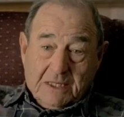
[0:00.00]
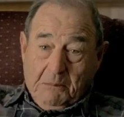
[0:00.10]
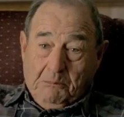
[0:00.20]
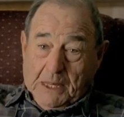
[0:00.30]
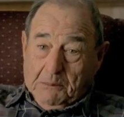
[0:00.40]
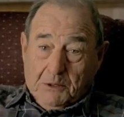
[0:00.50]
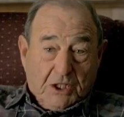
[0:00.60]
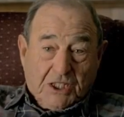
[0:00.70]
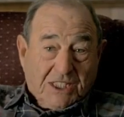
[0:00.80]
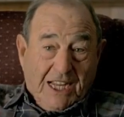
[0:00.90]
Some people
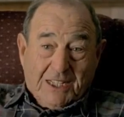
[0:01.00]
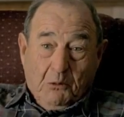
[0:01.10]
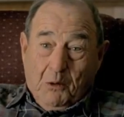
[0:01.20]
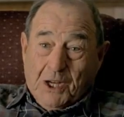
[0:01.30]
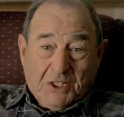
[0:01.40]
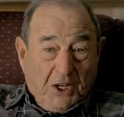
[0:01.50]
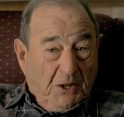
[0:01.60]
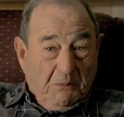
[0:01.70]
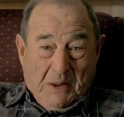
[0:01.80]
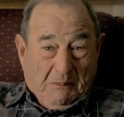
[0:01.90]
just like to watch
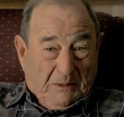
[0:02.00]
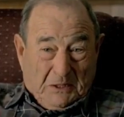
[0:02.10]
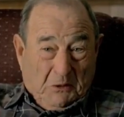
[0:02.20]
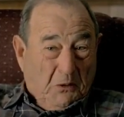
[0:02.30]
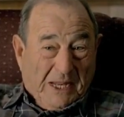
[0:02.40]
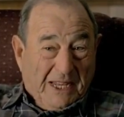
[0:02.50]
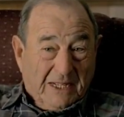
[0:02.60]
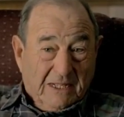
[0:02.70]
other people doing it.